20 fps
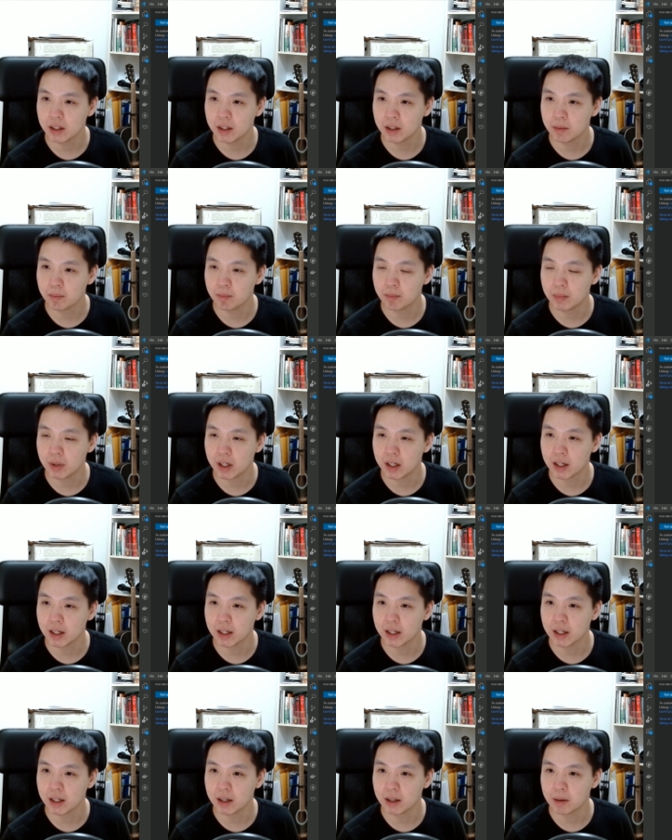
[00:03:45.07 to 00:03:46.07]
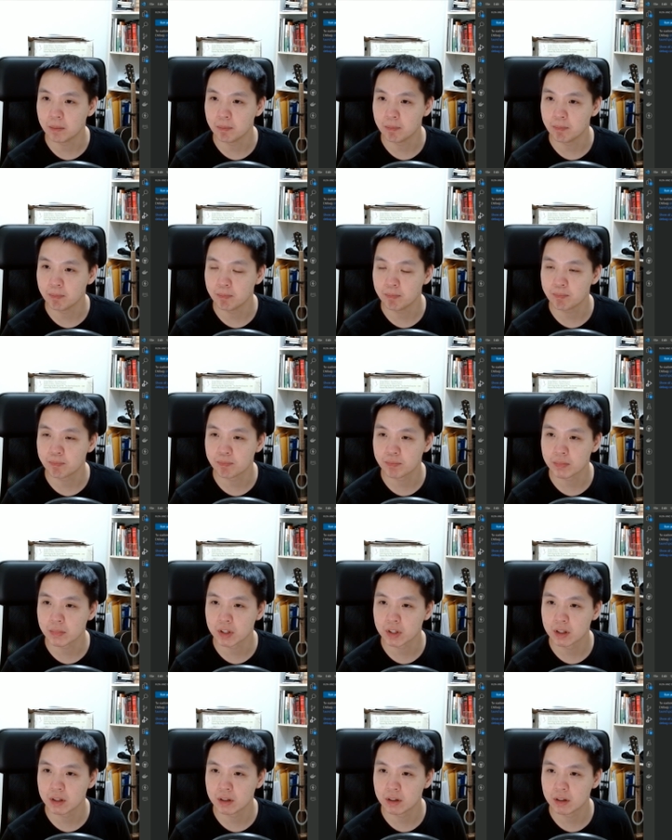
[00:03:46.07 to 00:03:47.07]
in my um,
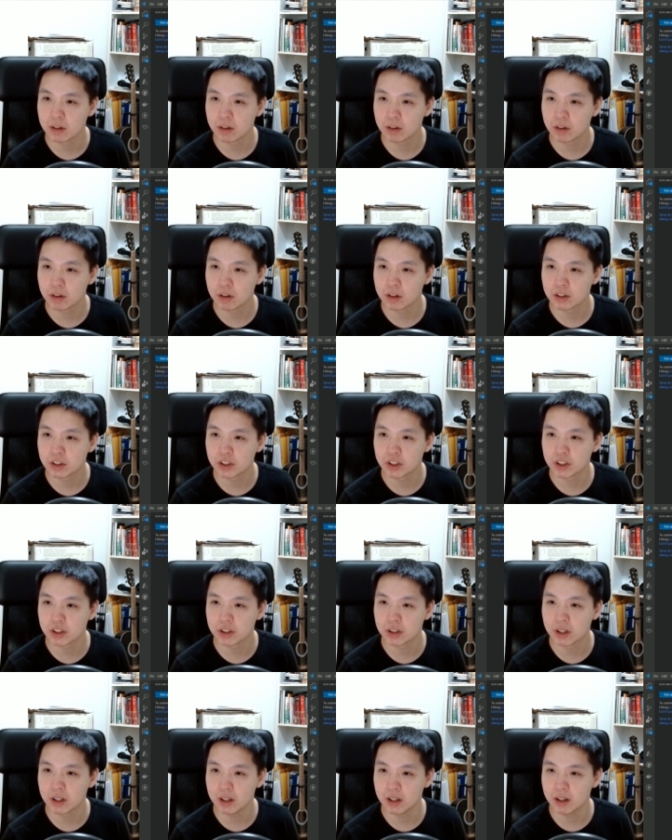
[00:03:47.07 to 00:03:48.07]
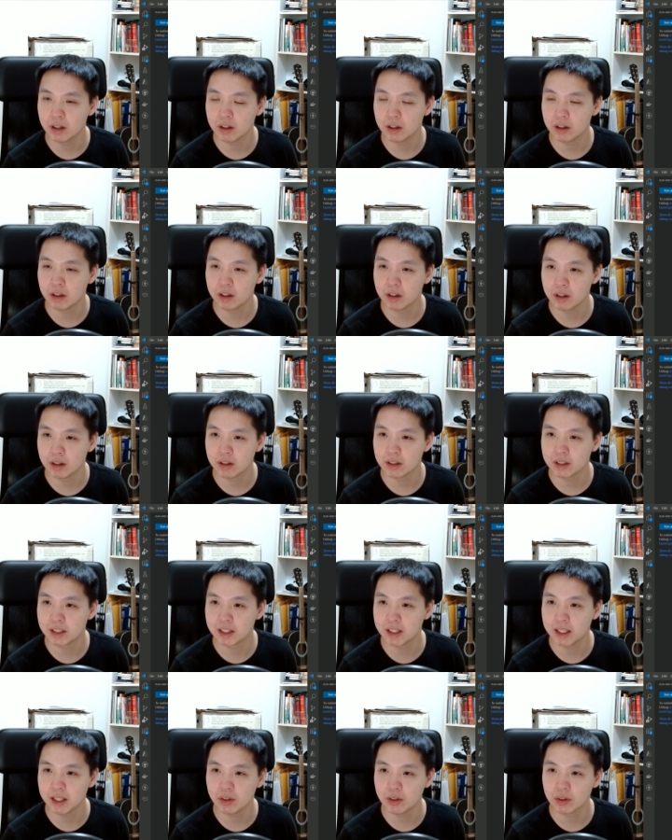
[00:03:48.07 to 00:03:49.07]
uh,
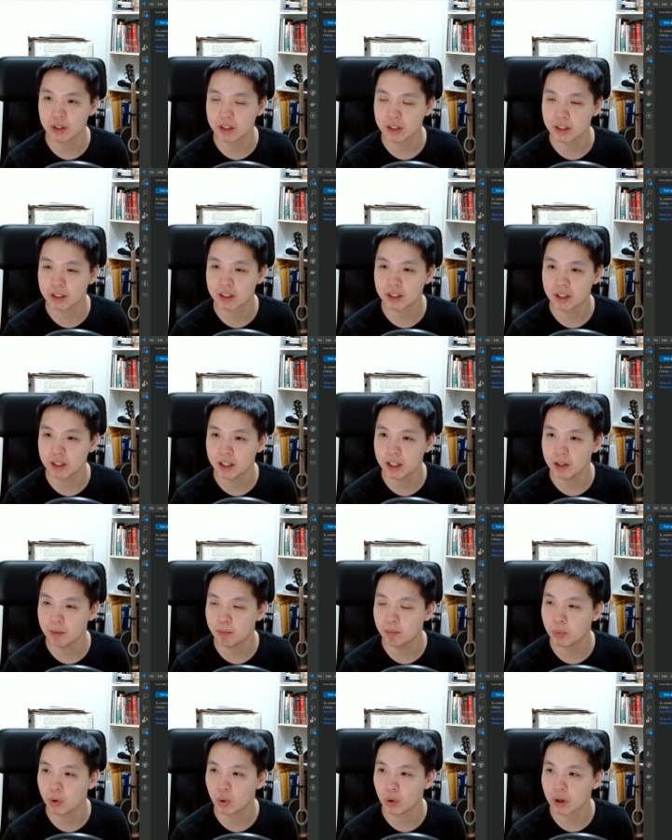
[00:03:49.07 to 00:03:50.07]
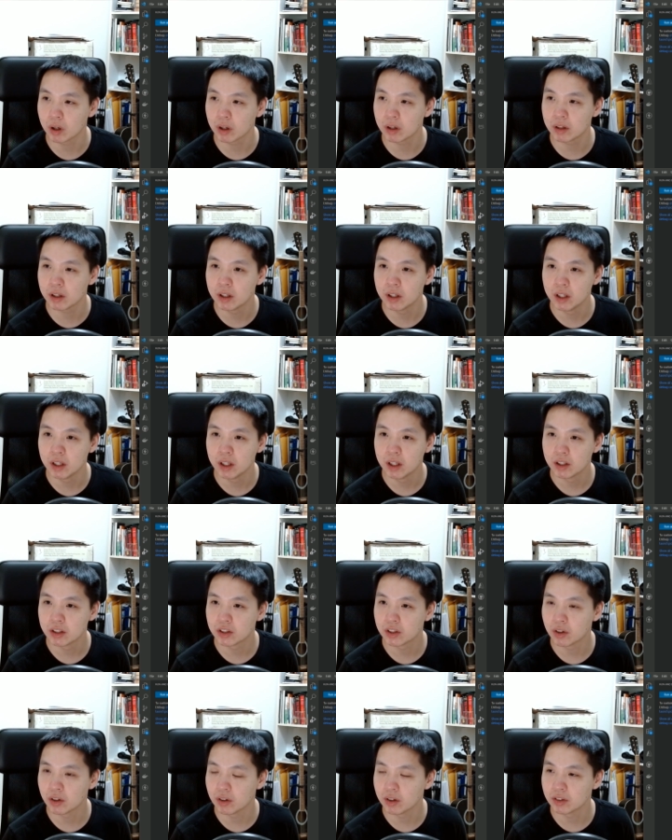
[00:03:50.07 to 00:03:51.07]
secrets import.
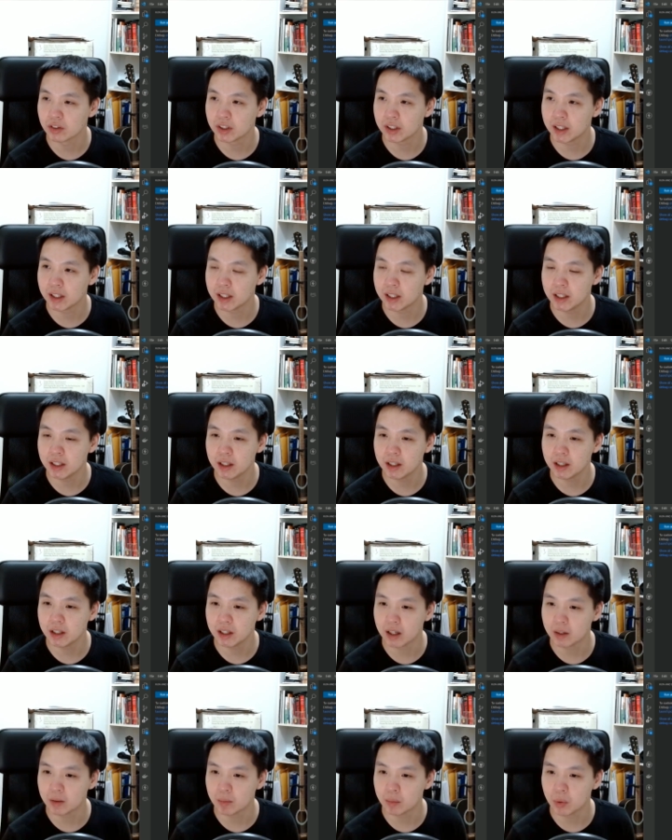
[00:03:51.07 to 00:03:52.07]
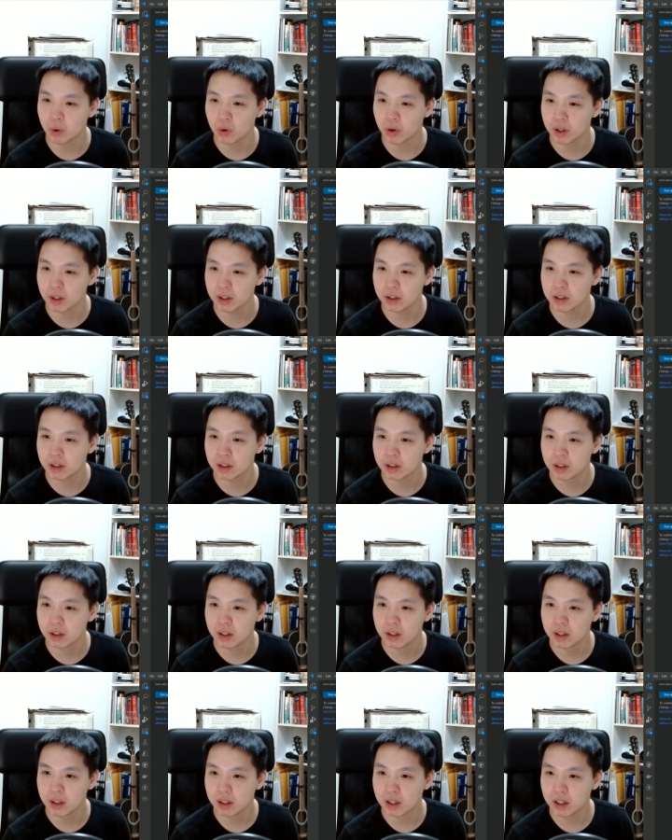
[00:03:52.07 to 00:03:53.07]
So there's key and endpoint.
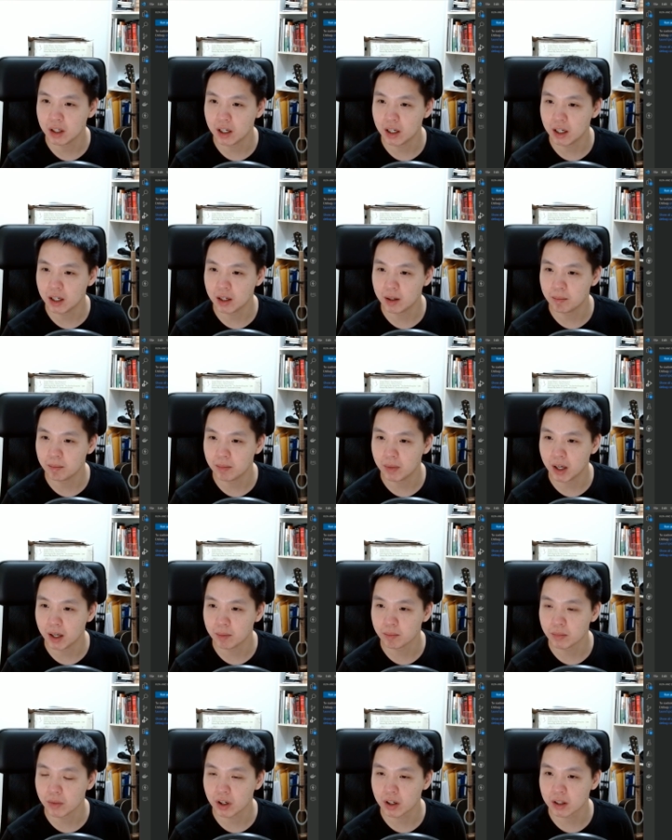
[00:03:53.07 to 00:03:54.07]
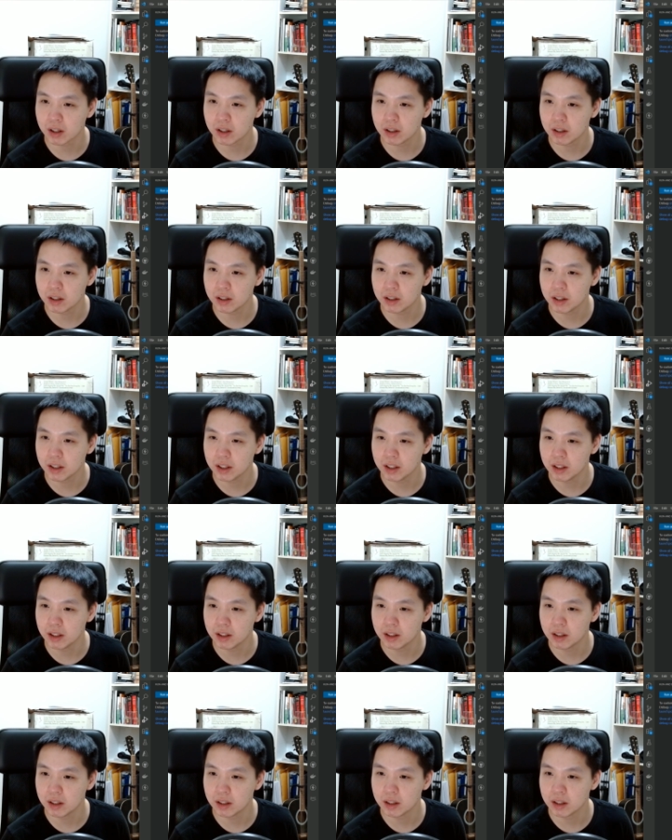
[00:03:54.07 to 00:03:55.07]
Um, I'm not gonna need.